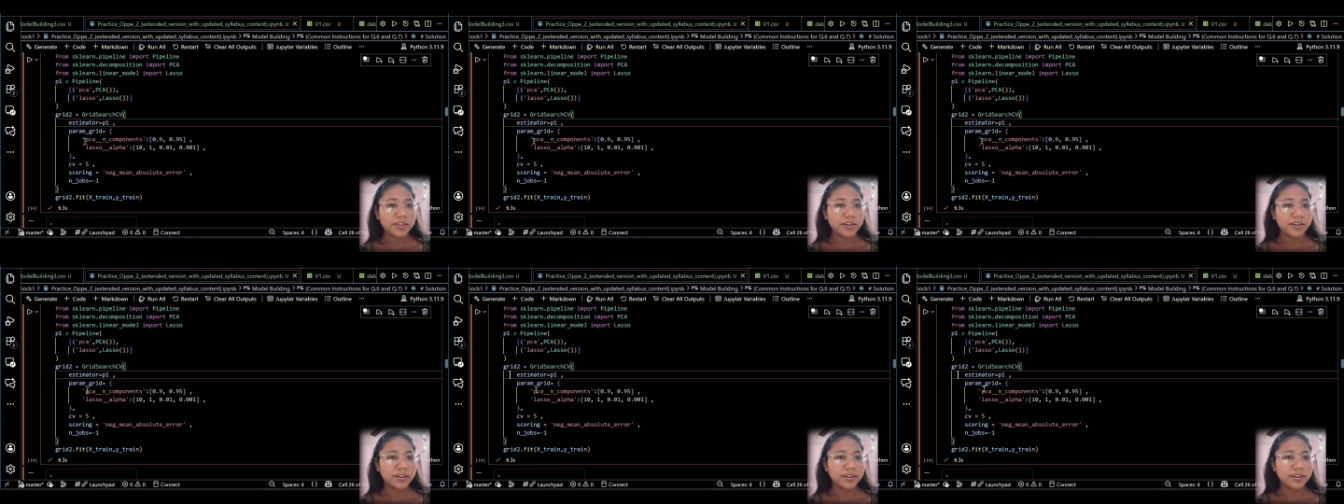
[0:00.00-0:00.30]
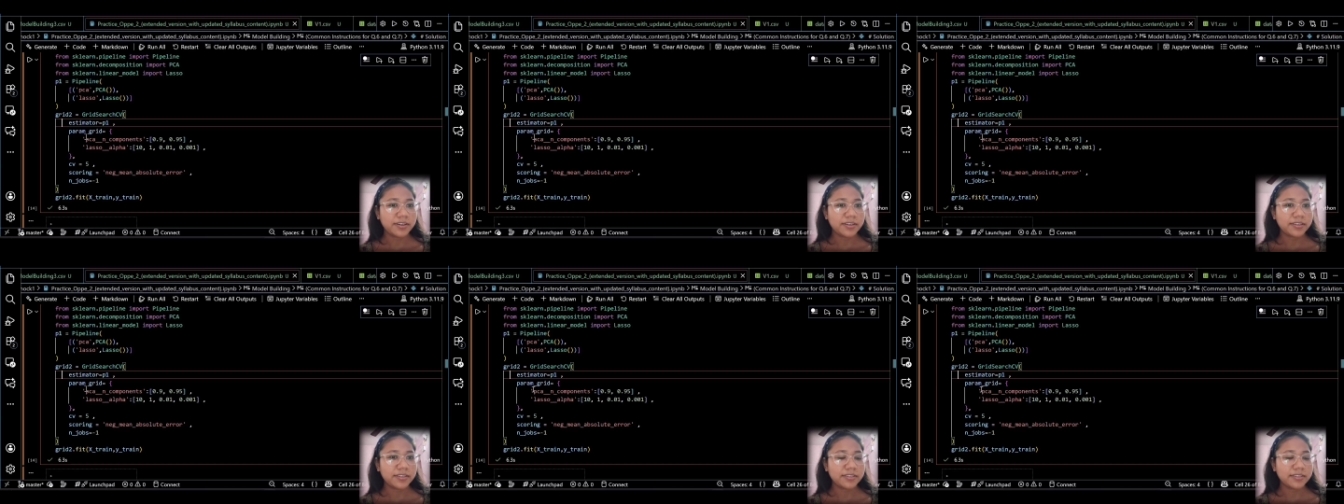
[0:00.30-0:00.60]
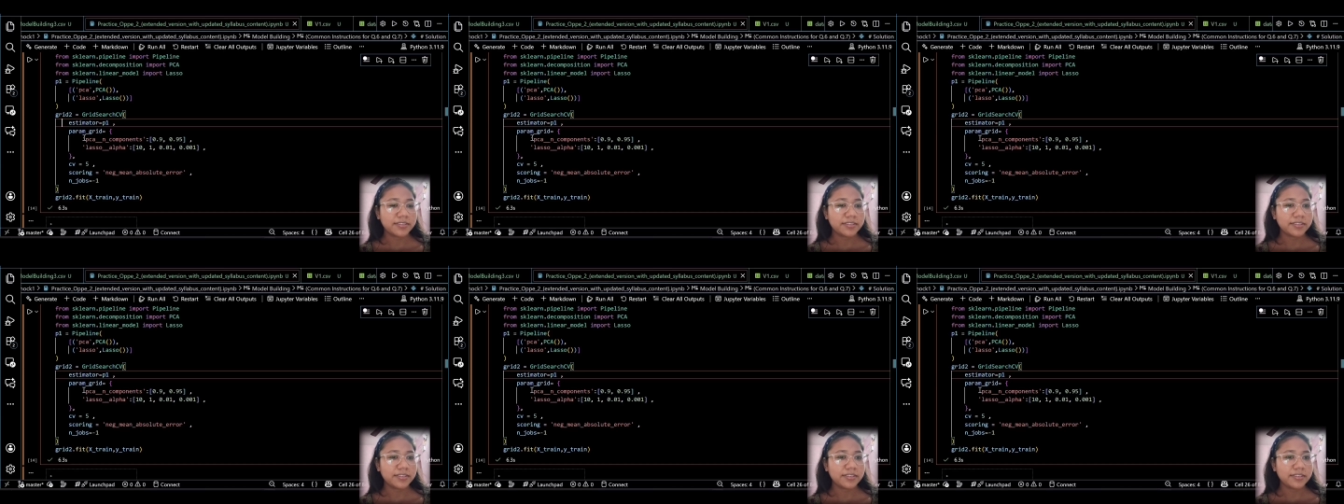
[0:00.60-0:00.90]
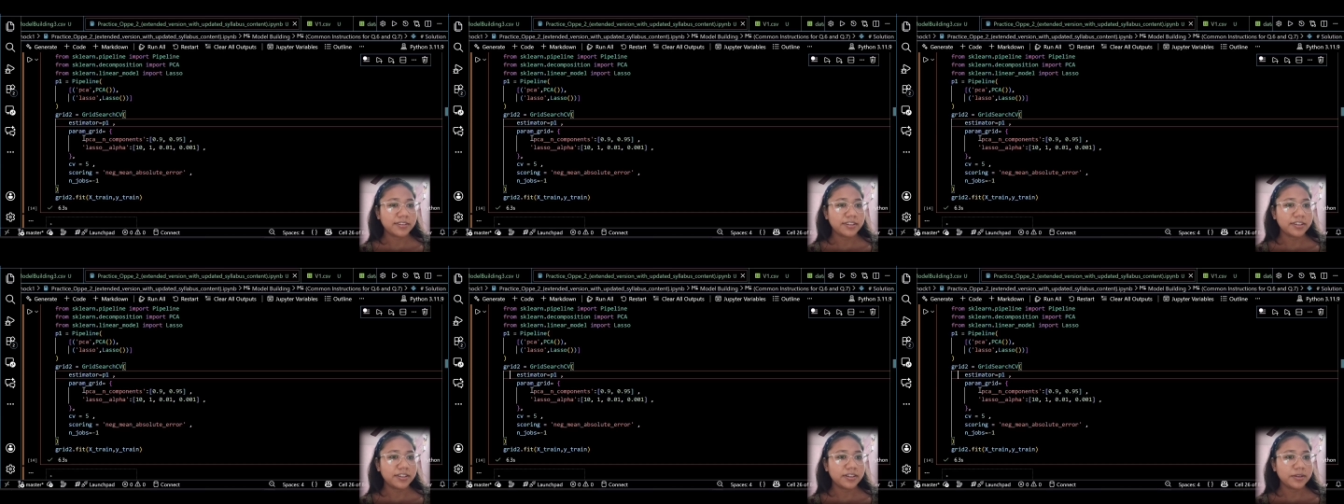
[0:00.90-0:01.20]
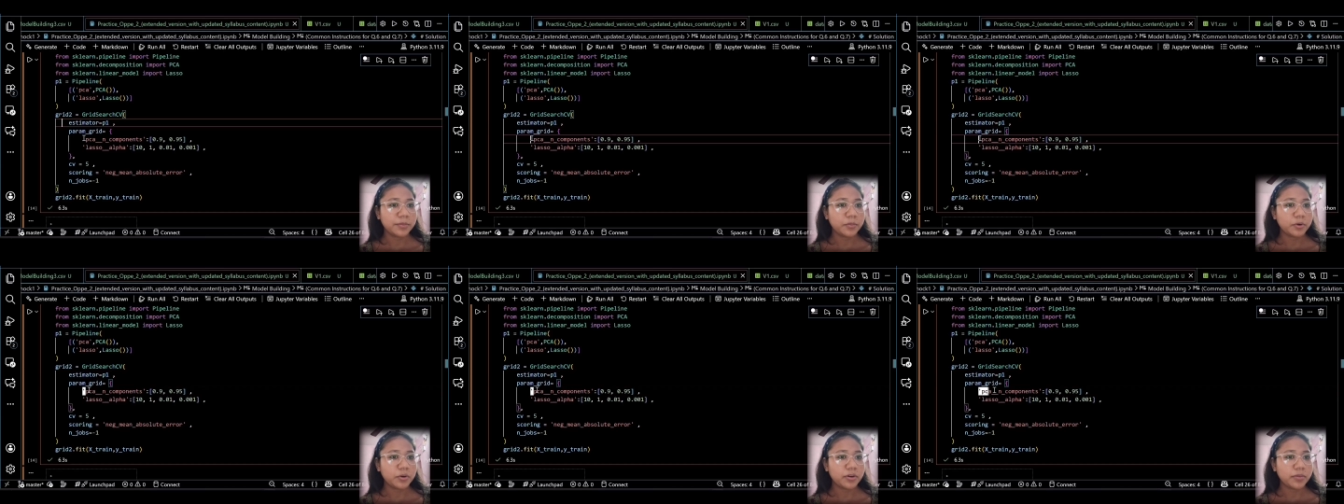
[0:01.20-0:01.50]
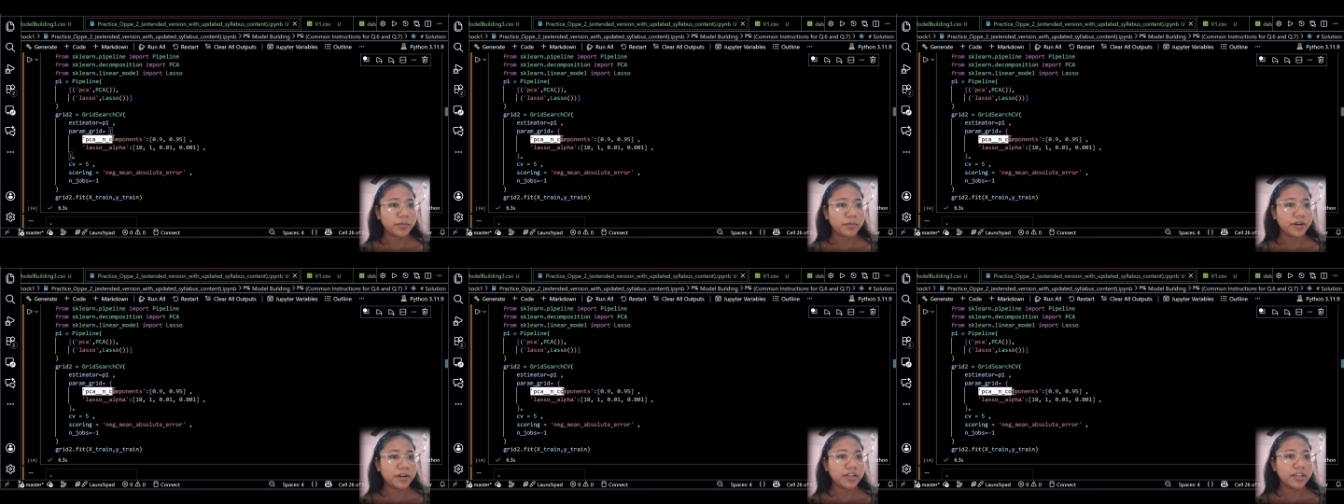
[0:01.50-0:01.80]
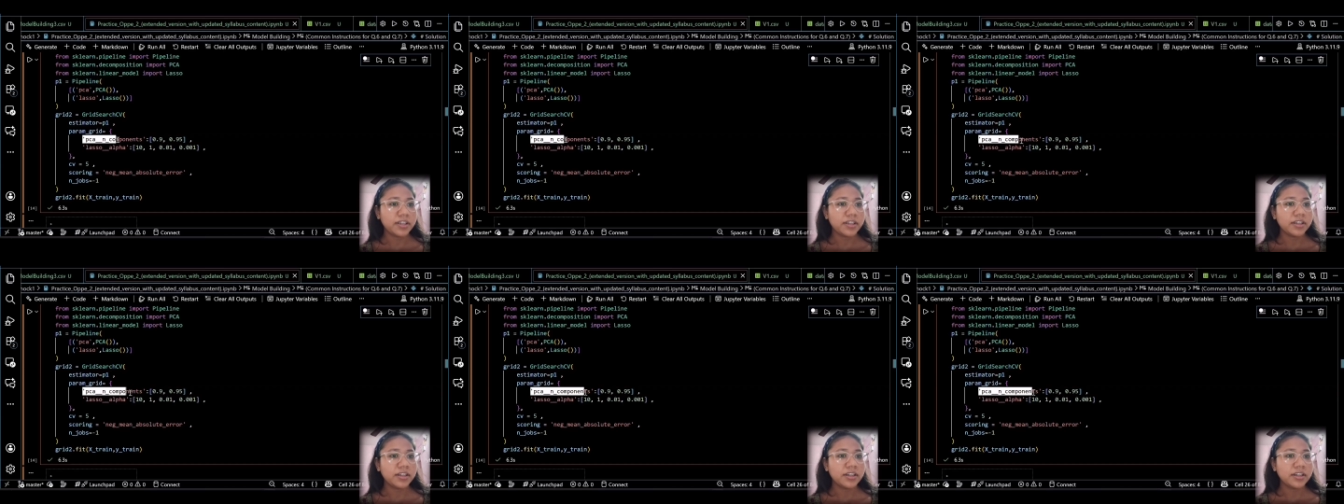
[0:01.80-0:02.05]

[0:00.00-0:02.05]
the little important part.